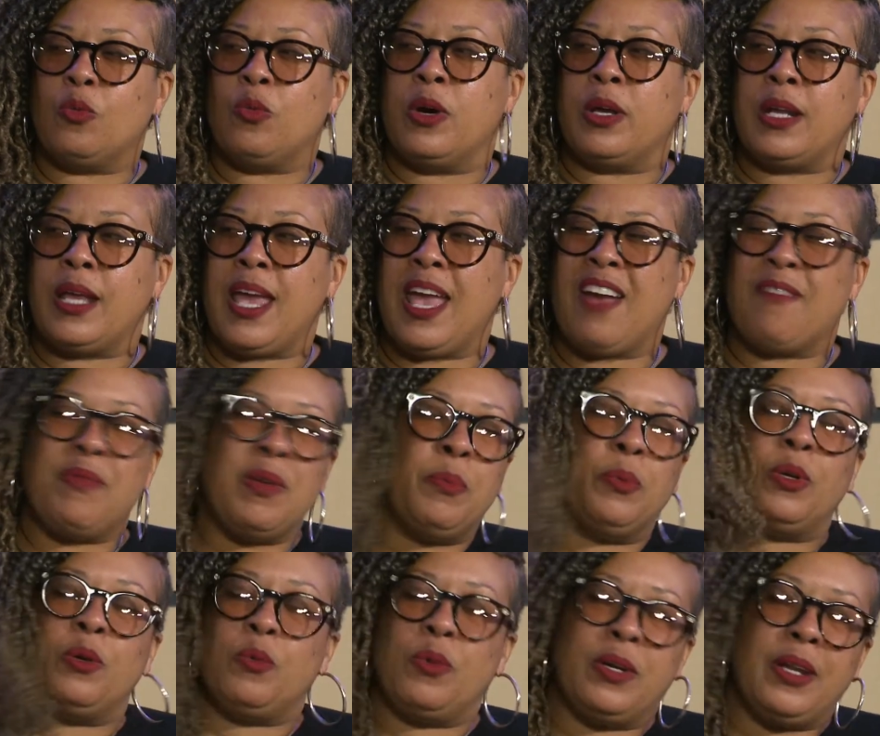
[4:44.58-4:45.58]
want to have.
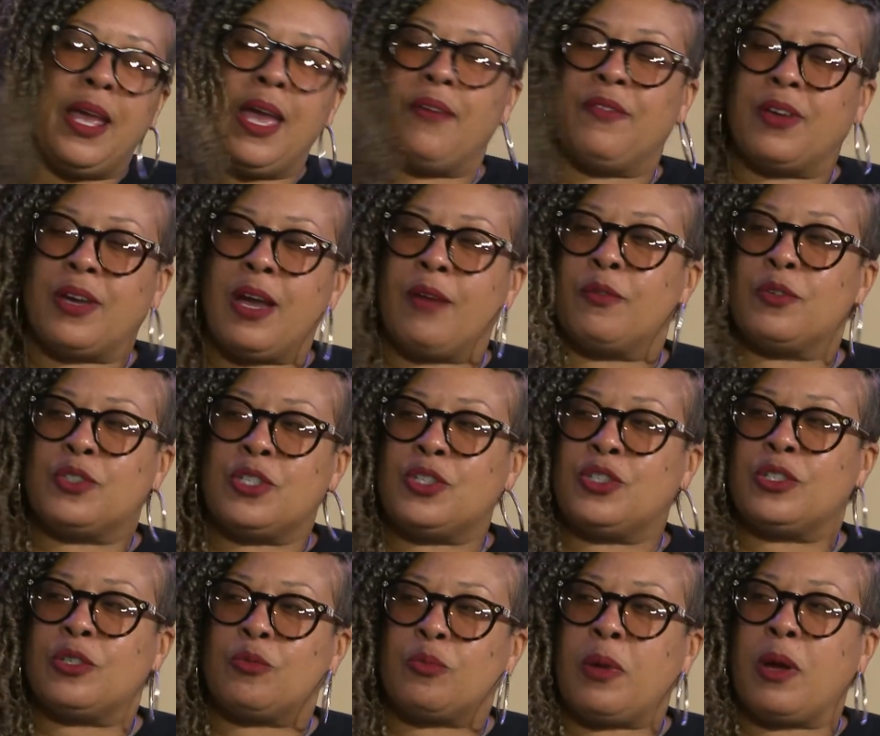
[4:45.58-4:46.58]
People don't want to have a
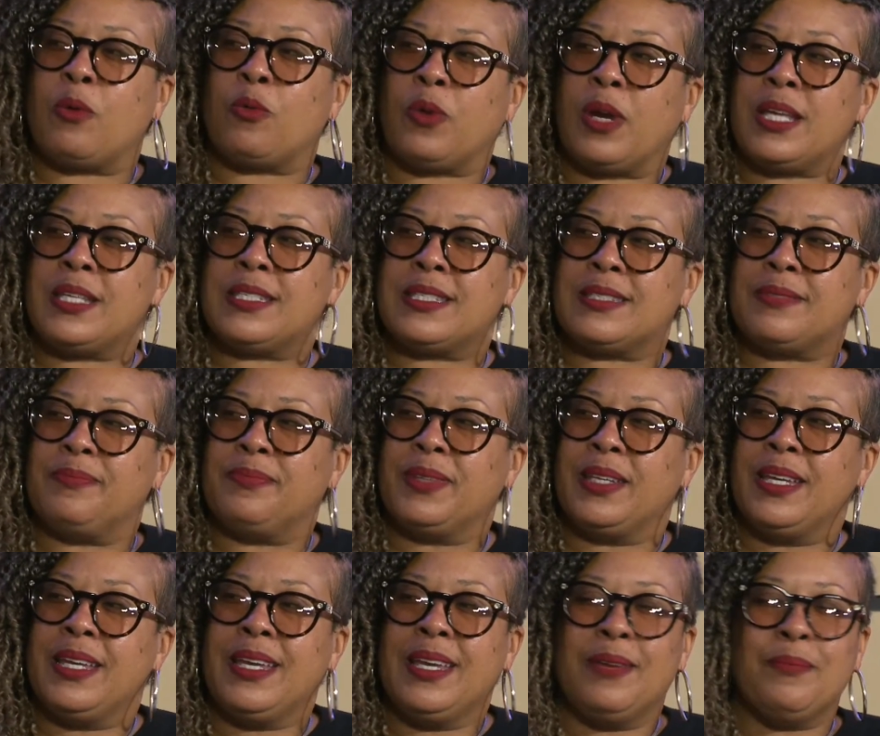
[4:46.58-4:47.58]
conversation about race
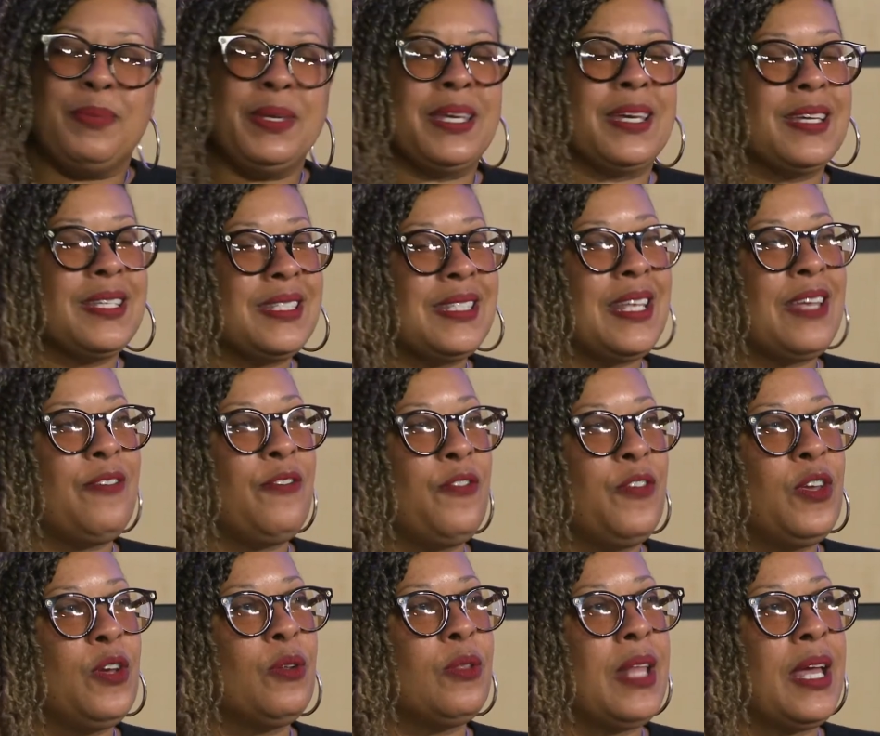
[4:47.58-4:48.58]
because they
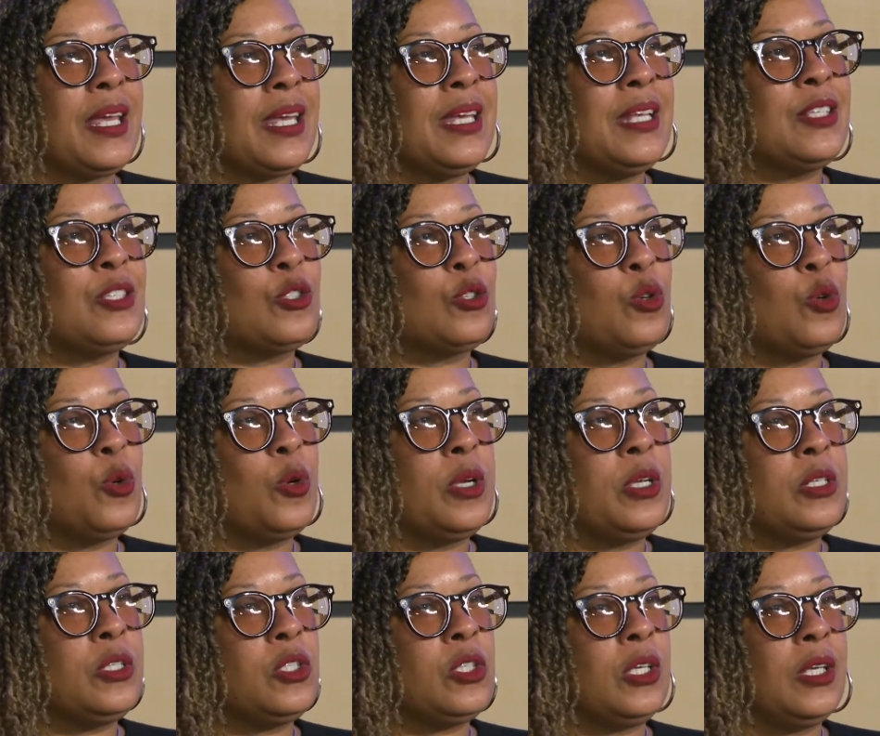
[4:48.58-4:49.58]
feel like it's
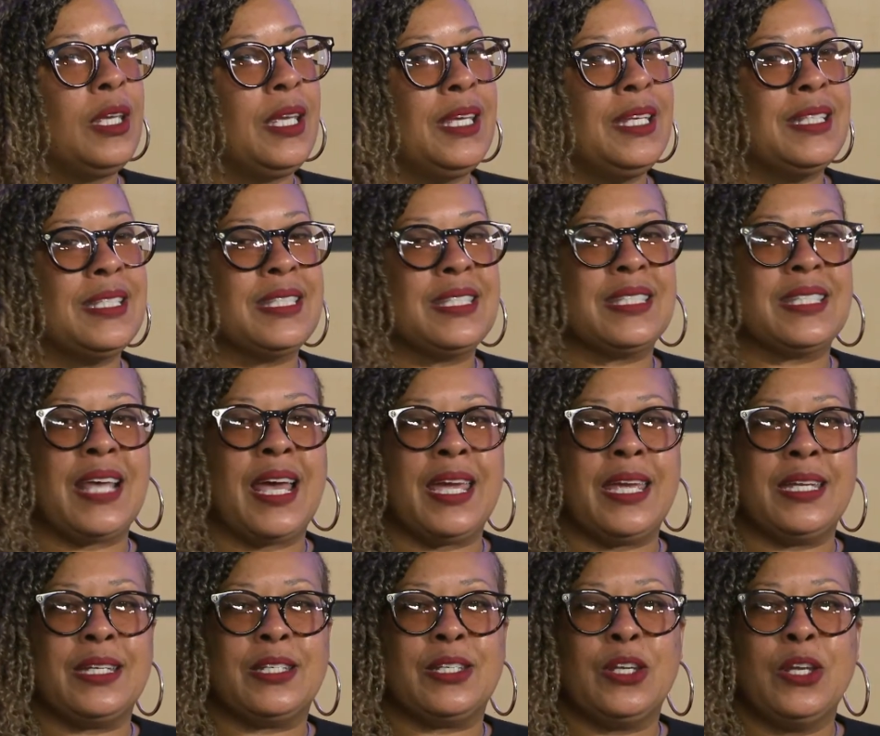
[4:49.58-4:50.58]
going to
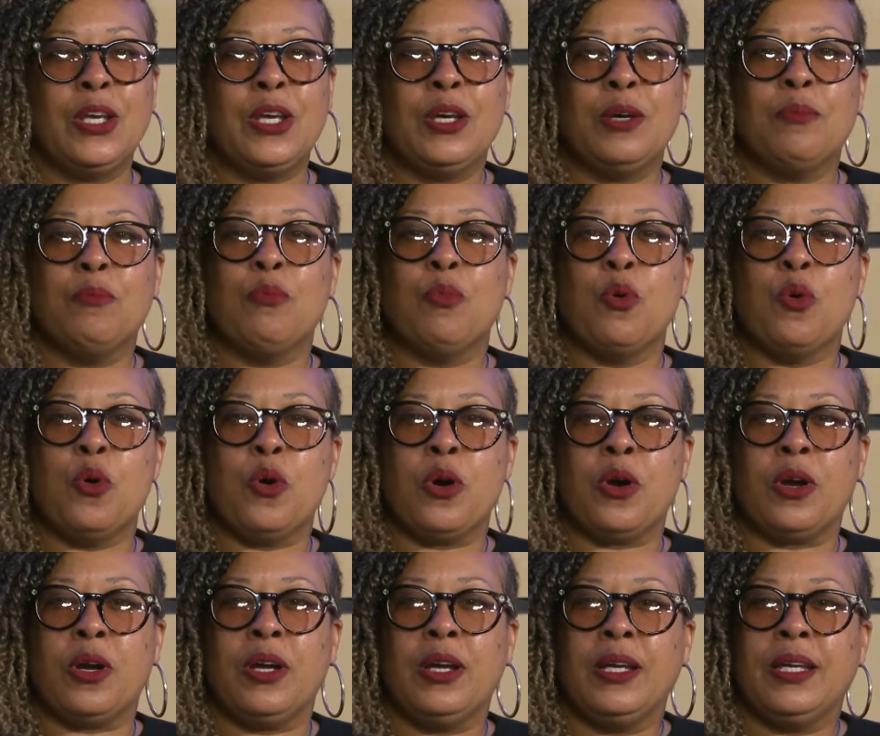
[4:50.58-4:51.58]
incite
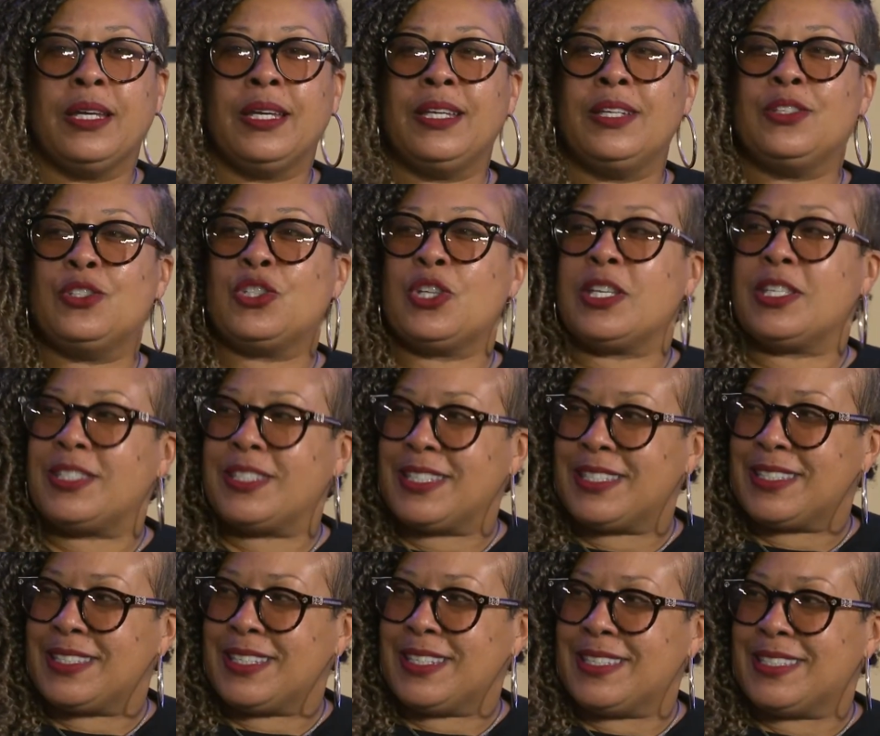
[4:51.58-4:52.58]
more
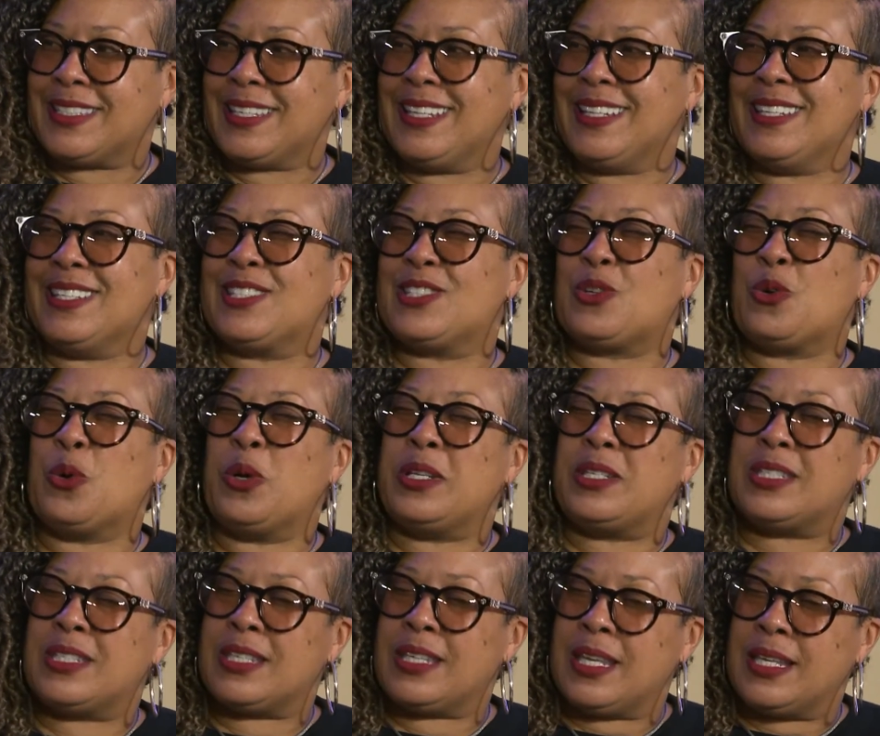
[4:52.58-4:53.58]
injustices and it's
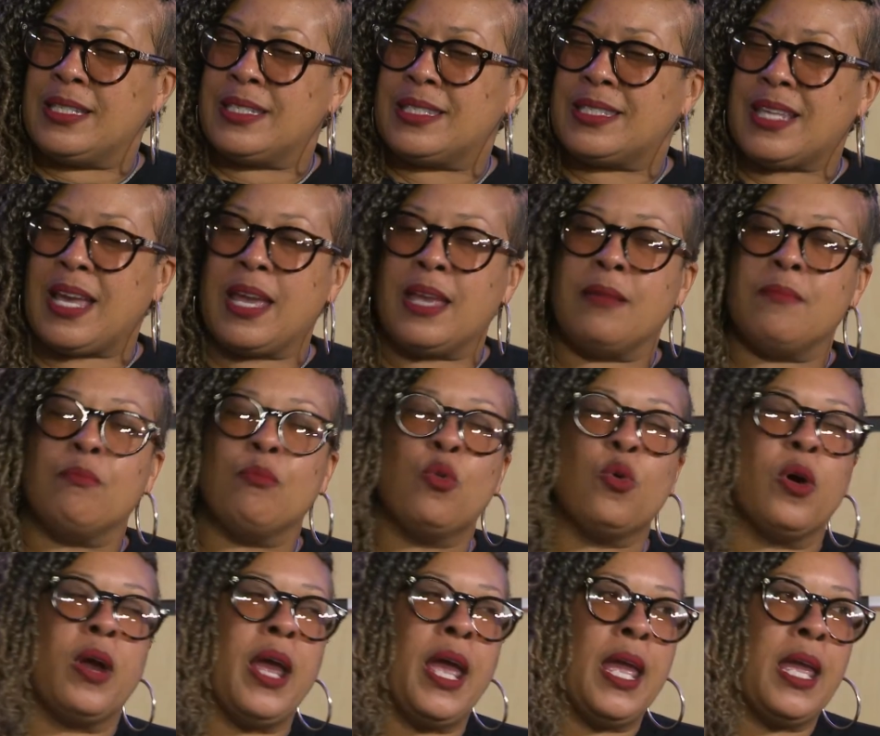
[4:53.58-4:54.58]
going to incite
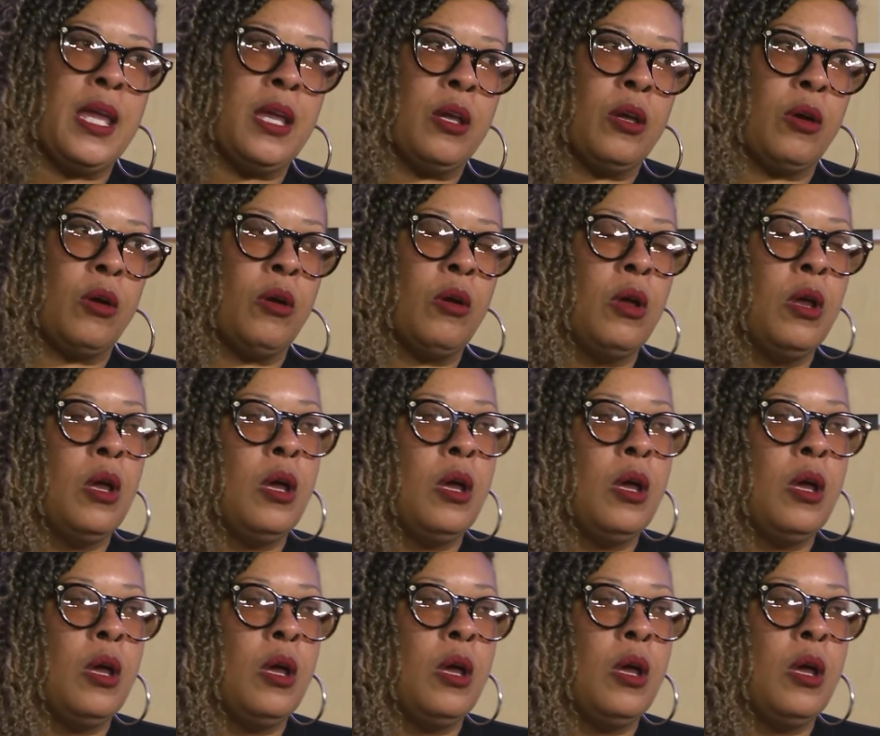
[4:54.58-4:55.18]
more anger.